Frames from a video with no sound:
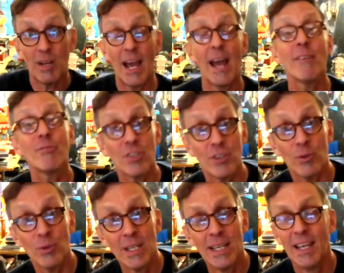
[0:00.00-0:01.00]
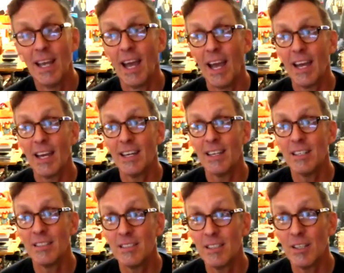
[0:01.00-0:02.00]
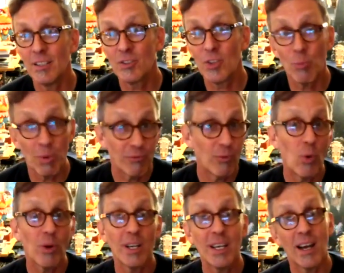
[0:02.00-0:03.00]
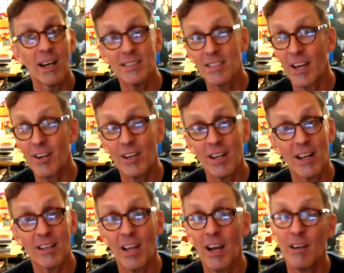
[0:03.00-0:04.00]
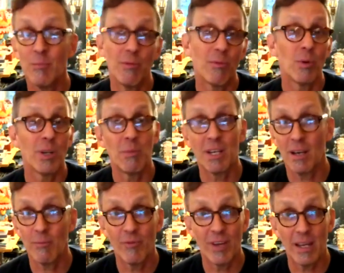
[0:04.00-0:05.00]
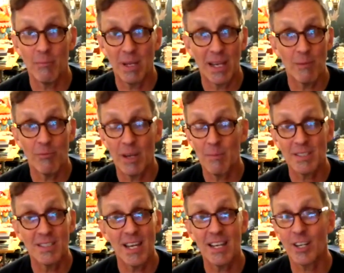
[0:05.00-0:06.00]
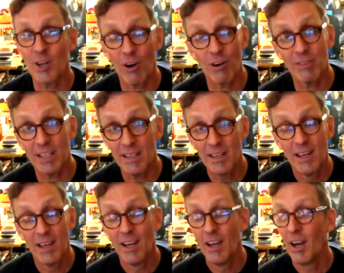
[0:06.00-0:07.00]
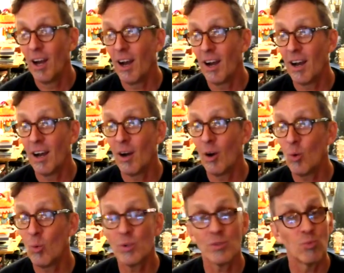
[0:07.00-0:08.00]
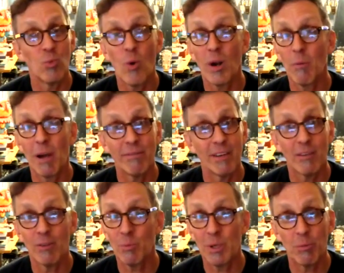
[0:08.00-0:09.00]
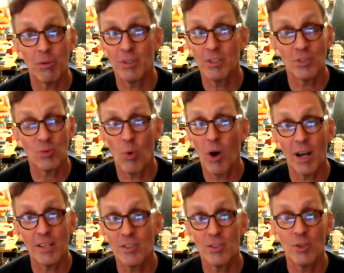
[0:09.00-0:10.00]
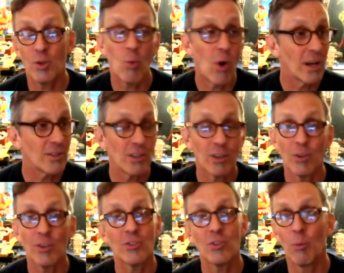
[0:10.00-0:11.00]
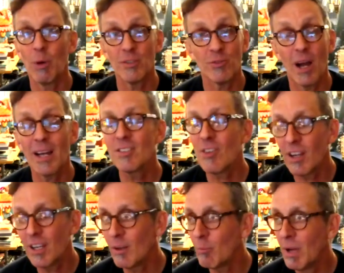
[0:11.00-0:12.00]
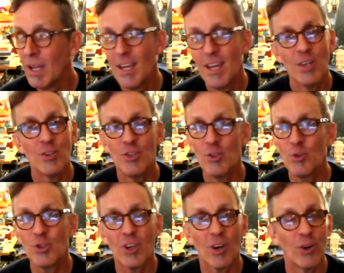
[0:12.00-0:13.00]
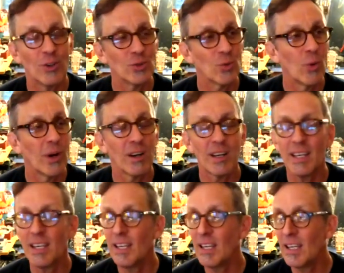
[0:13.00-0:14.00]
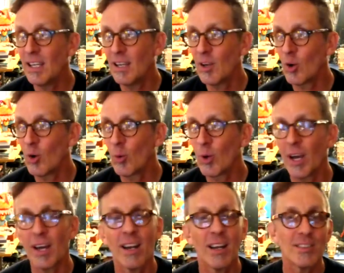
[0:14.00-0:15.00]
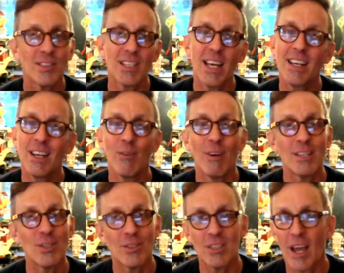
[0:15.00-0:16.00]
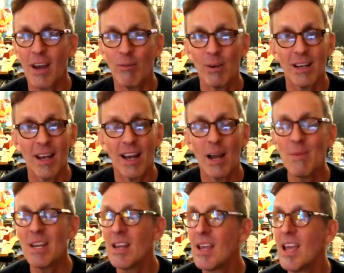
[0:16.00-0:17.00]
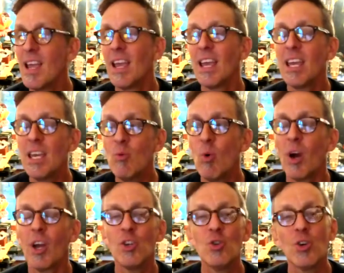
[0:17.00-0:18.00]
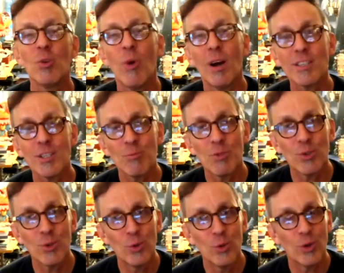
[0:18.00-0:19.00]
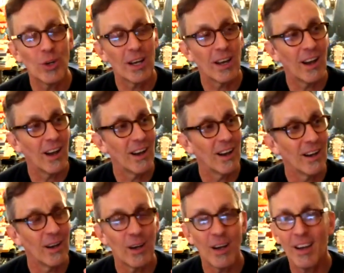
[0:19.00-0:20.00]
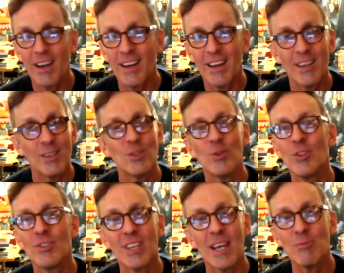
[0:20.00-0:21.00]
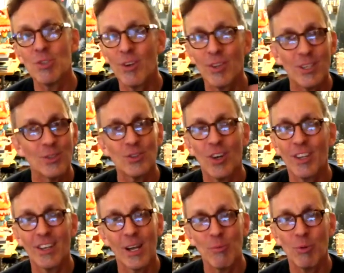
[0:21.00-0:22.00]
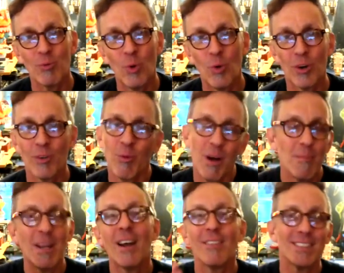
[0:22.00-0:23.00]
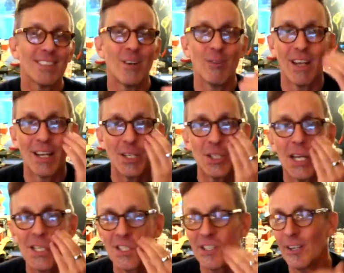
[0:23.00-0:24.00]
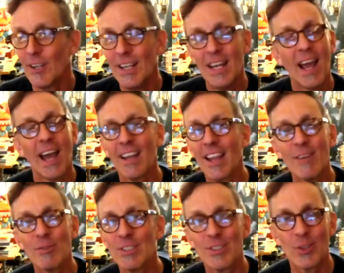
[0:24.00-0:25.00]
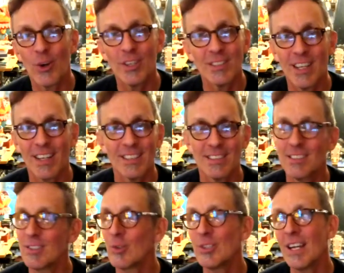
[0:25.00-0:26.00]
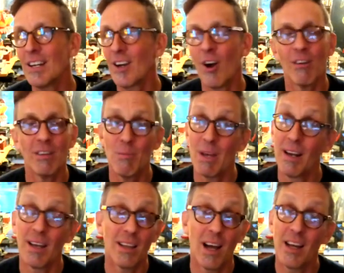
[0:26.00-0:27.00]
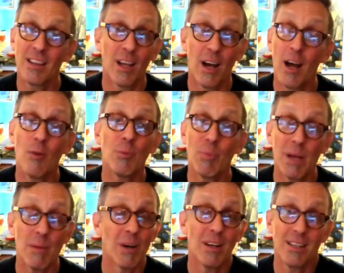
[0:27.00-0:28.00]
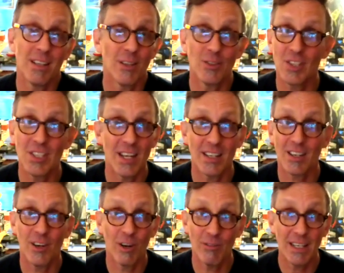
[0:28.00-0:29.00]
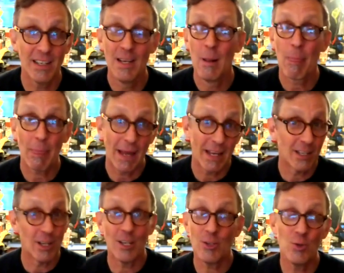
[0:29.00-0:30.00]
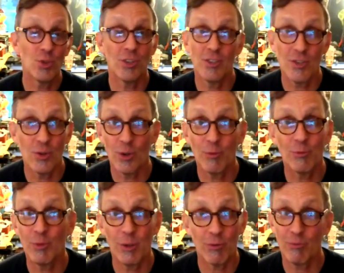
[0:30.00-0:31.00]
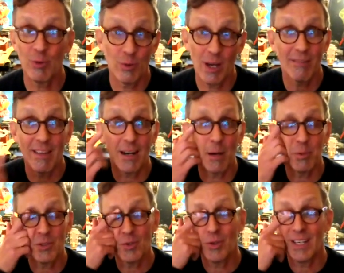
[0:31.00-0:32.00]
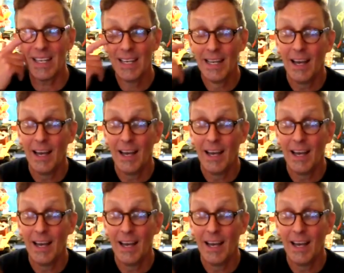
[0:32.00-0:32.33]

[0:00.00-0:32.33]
after you. And so before he got Saturday Night Live, before he became famous, Dana Carvey was one of my favorite people to just watch. You could watch and learn so much. I saw him do shows where he got standing ovations every night. I mean, you could watch him do the same show that you saw the night before. I mean, obviously every night it changes a little, and laugh just as hard the second. So Dana Carvey, man, I would pay money to go see Dana Carvey, and you should too if you have that opportunity.